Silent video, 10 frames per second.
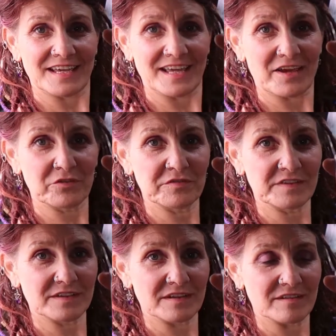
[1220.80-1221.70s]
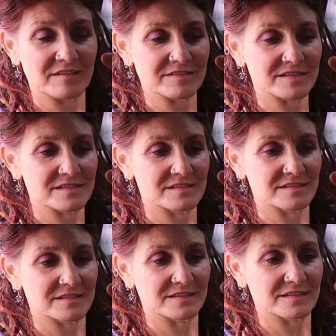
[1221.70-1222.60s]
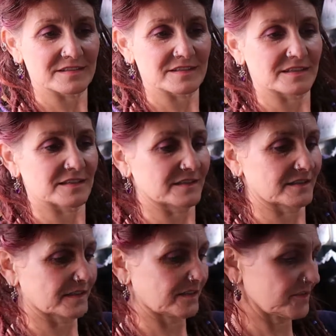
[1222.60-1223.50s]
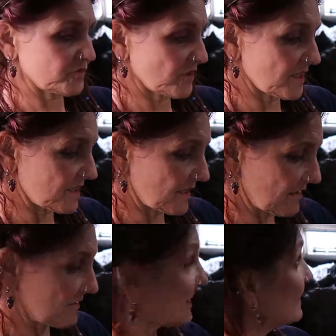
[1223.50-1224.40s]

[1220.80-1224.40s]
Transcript: Health in a glass. Can I try it now then?